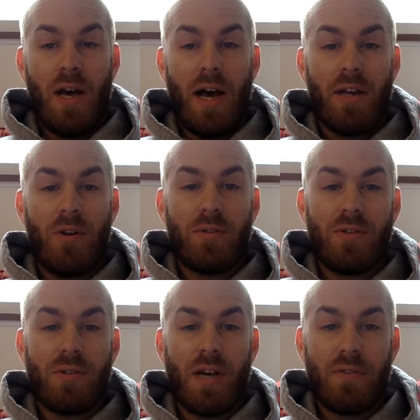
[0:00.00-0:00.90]
I know
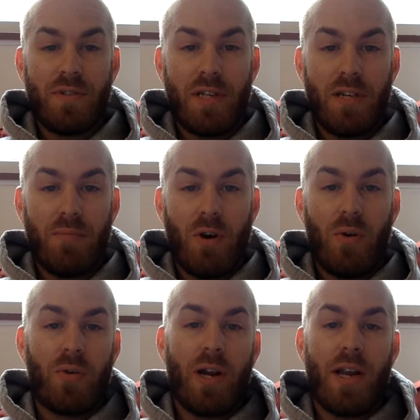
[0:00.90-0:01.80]
it's tough to keep
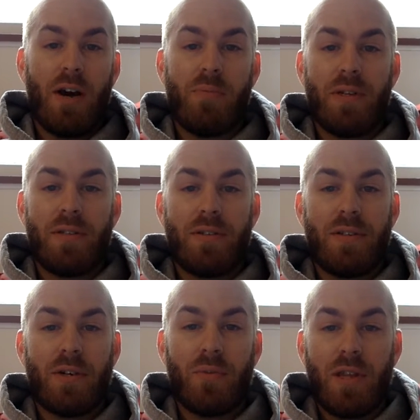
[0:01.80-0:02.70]
going right now, but
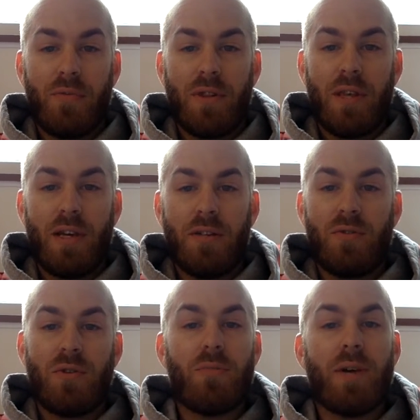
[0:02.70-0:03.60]
stick with everything and
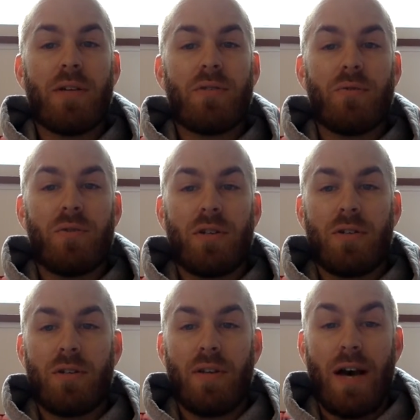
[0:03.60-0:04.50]
do your best to
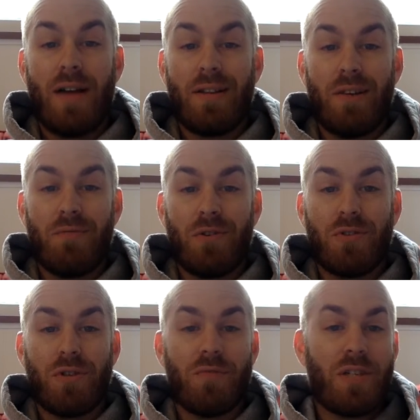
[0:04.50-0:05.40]
adjust to the online
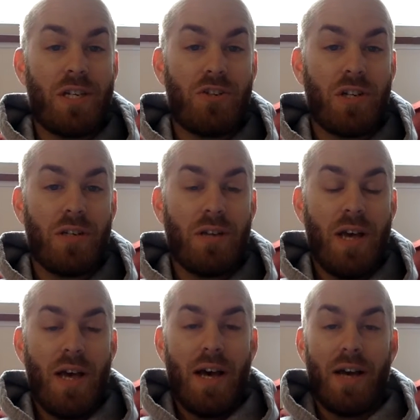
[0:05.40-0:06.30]
version of teaching.
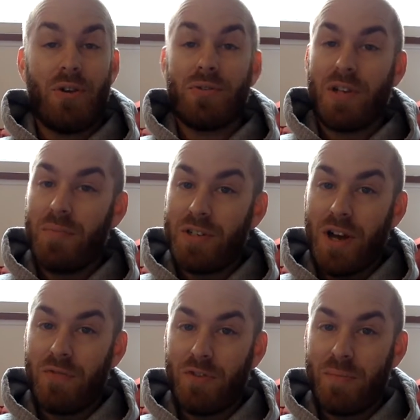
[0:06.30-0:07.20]
I know it's going to be
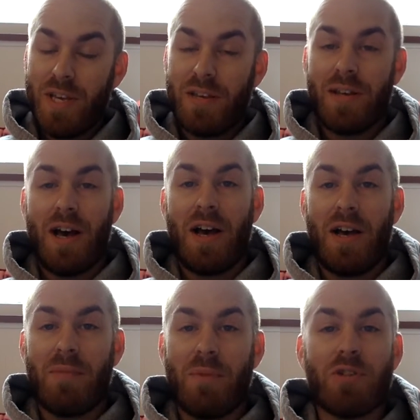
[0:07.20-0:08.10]
tough for me.
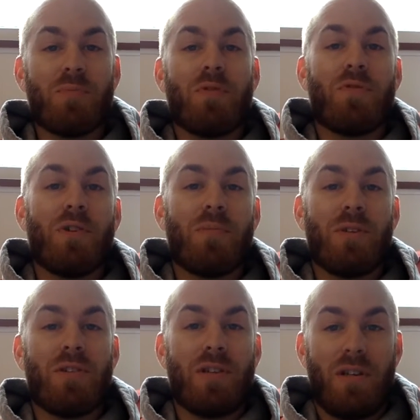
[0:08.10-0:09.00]
I much prefer to
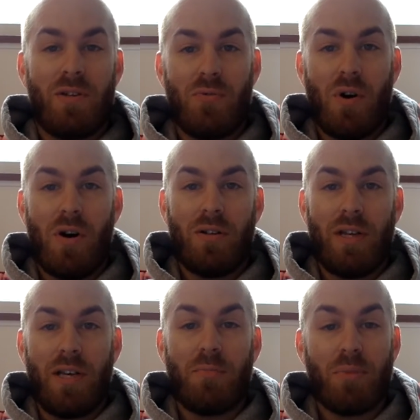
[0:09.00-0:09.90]
be seeing you all
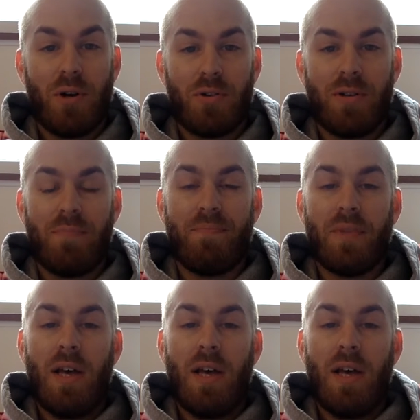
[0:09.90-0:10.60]
in person.